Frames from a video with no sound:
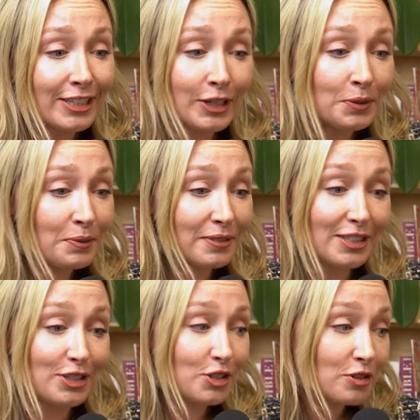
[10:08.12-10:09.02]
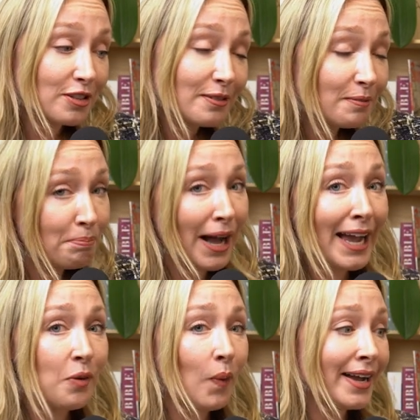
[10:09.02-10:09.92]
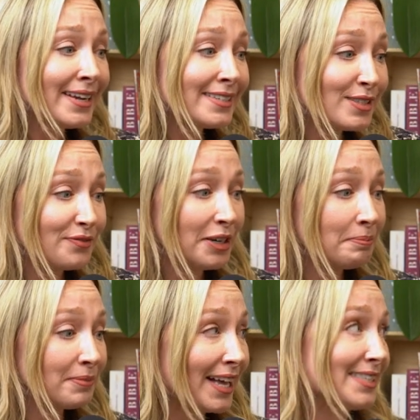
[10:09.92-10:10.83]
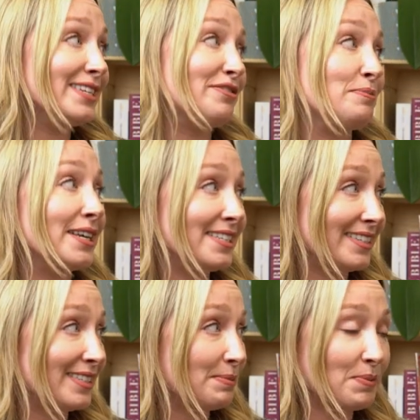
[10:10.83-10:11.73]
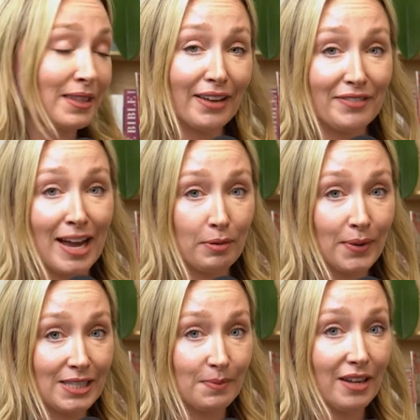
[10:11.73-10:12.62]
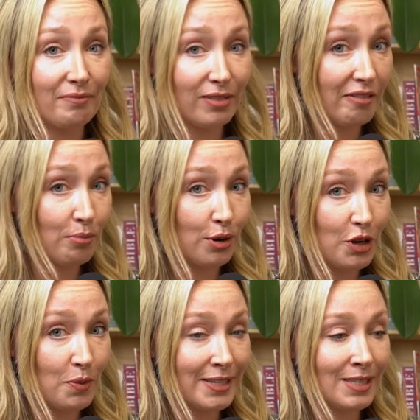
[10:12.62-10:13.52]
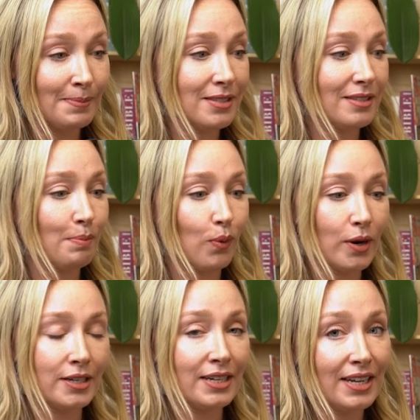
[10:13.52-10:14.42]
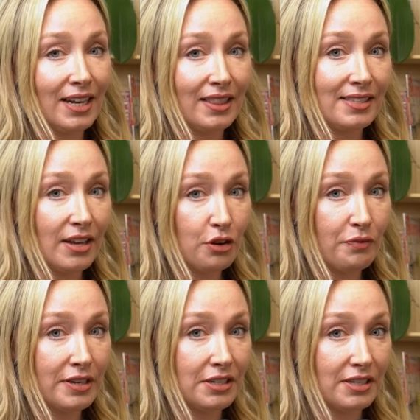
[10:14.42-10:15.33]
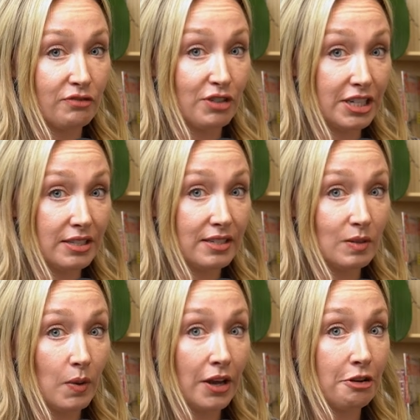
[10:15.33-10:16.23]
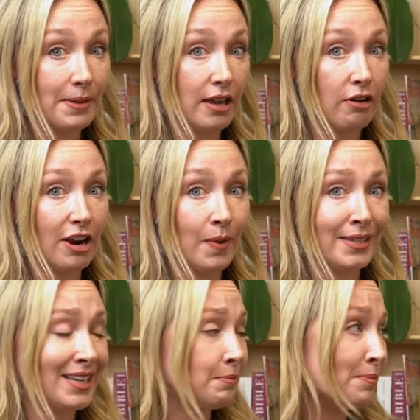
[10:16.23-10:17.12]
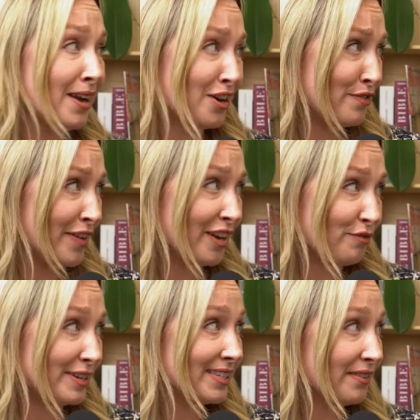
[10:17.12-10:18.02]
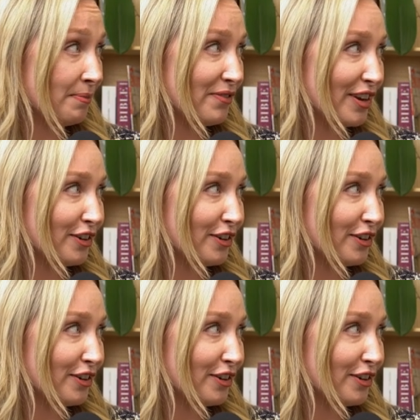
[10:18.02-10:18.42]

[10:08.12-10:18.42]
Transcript: know, buy wines from lots of different places. I mean, we love Napa wines, we love Bordeaux wines, but support these other regions as well. They're making great wines. Are you a fan of Riesling from the Finger